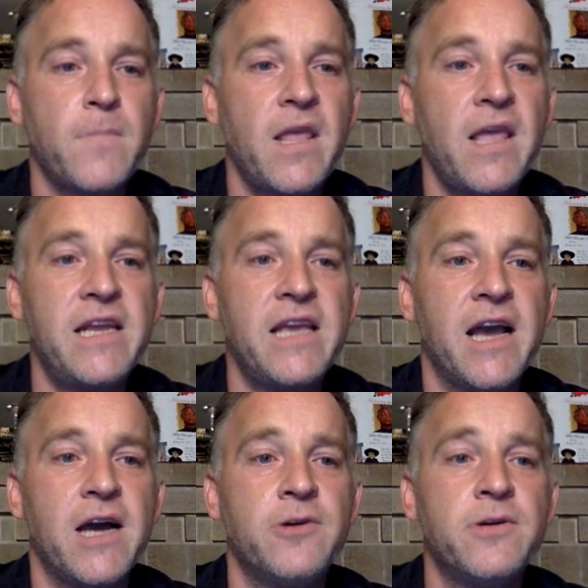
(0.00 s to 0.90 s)

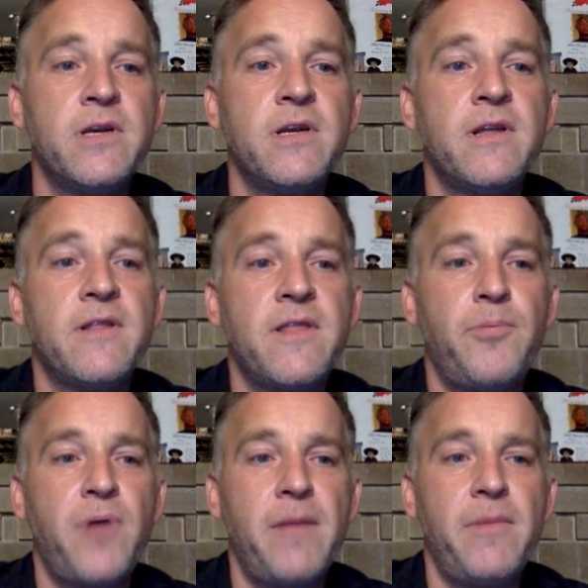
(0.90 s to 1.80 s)
Anyhow, the
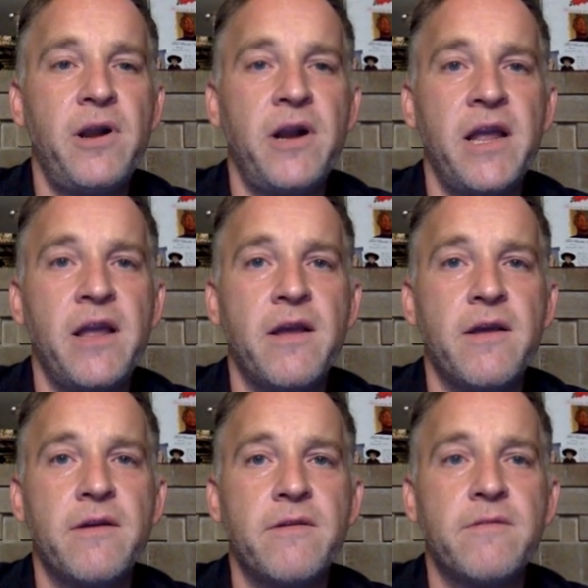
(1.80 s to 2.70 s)
primary
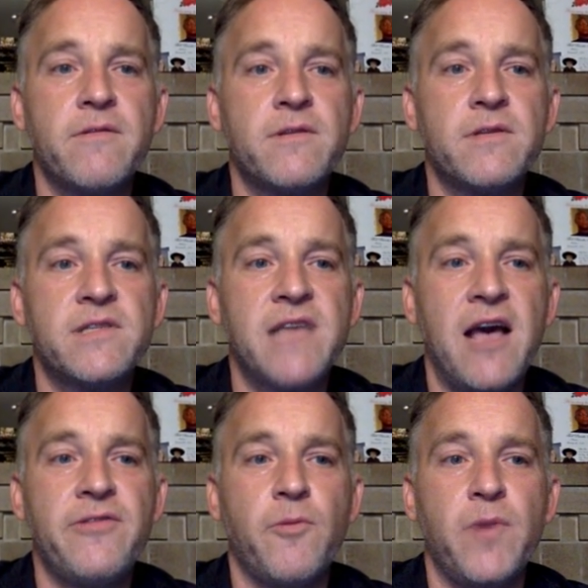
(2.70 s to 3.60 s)

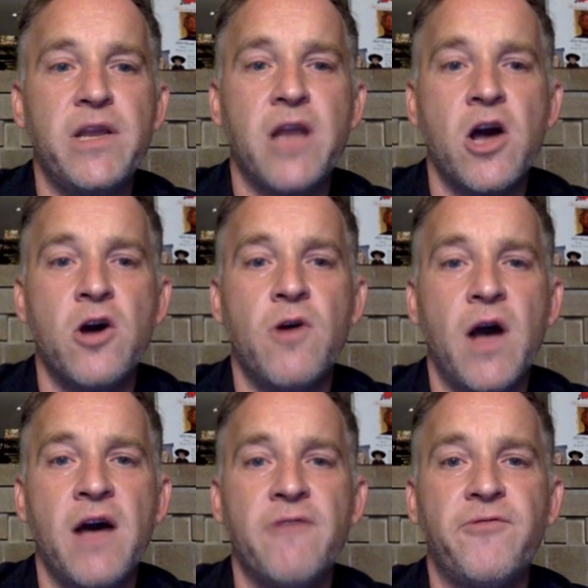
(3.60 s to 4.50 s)
sound that we know
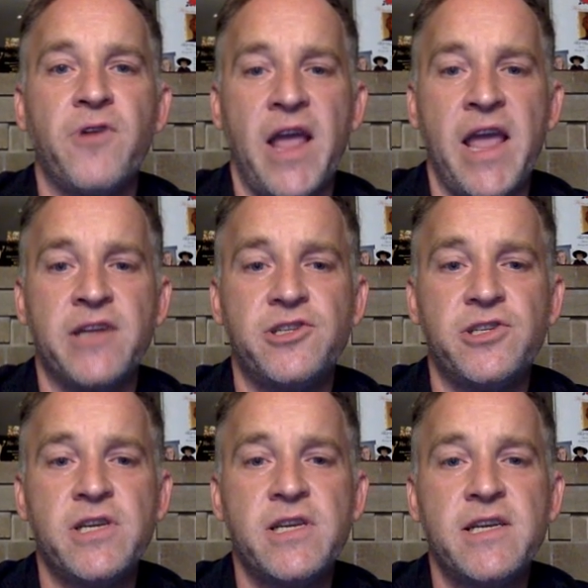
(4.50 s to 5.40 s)
of for H
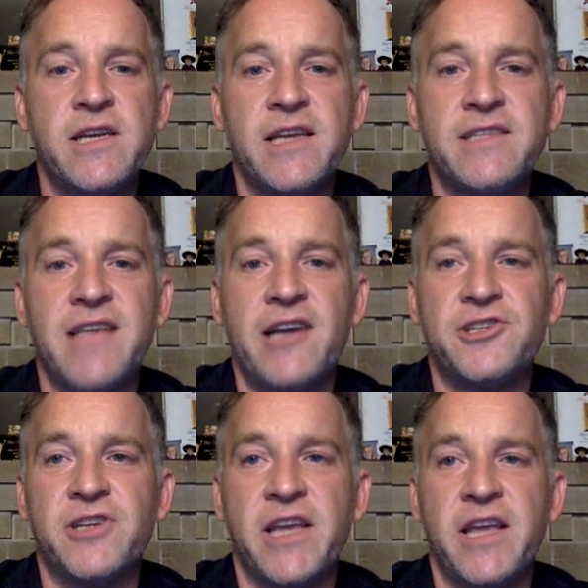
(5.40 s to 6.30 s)
is
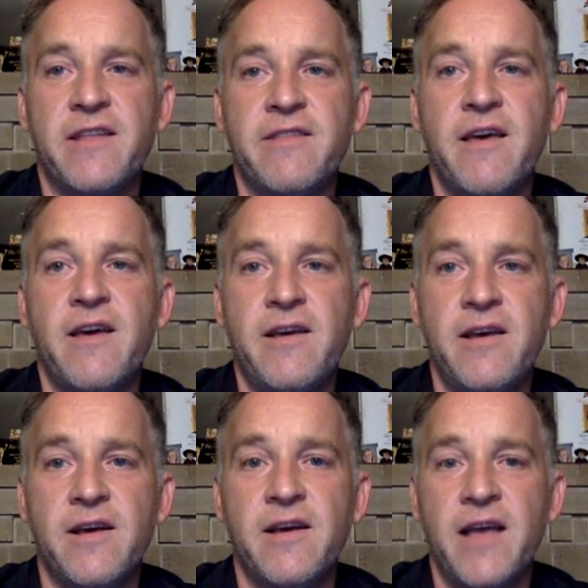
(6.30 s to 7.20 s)
actually the
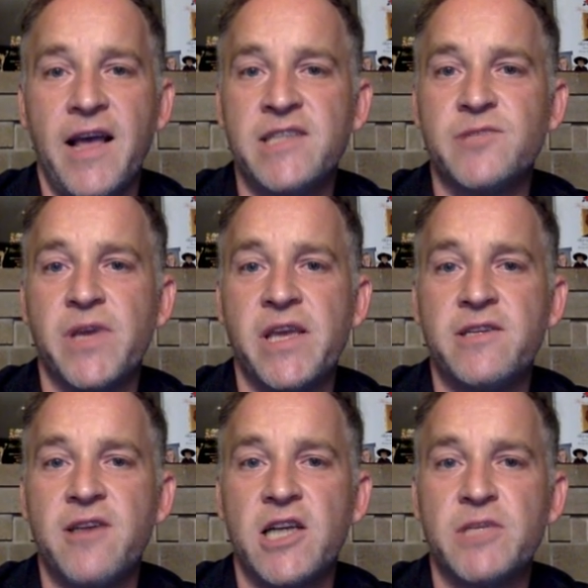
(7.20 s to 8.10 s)
H, as we
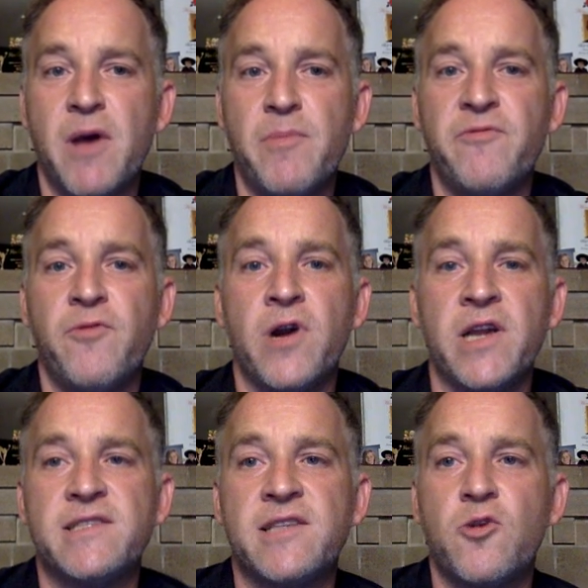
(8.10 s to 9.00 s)
talked about before, and
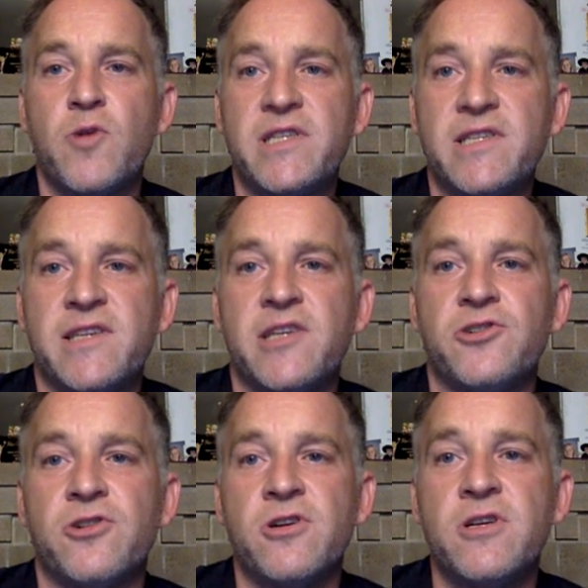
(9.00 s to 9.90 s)
it's the
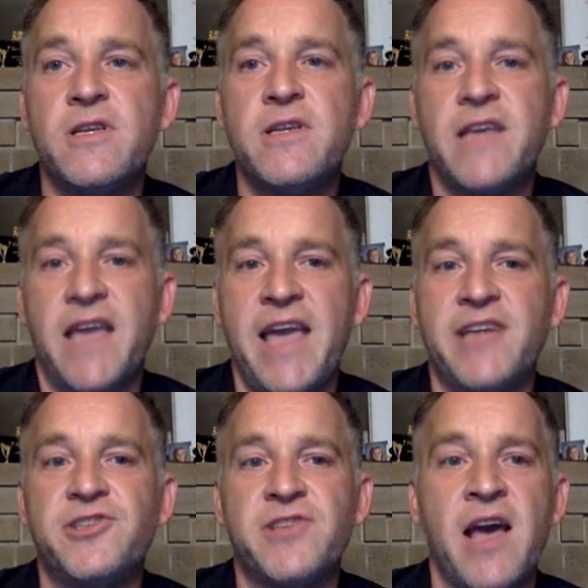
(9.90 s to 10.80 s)
quintessential
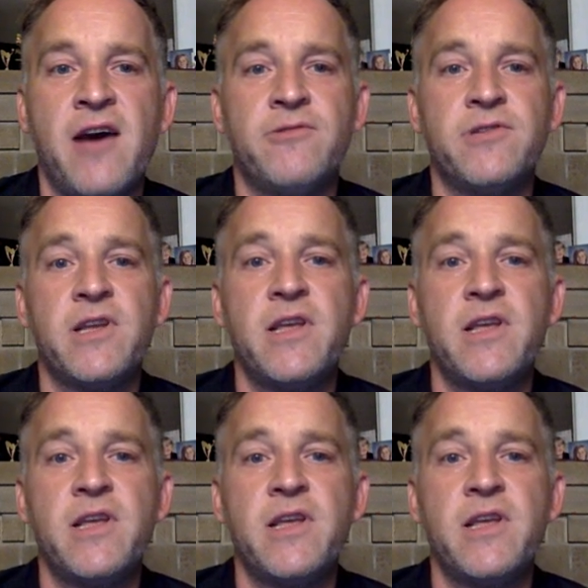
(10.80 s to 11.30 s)
H sound.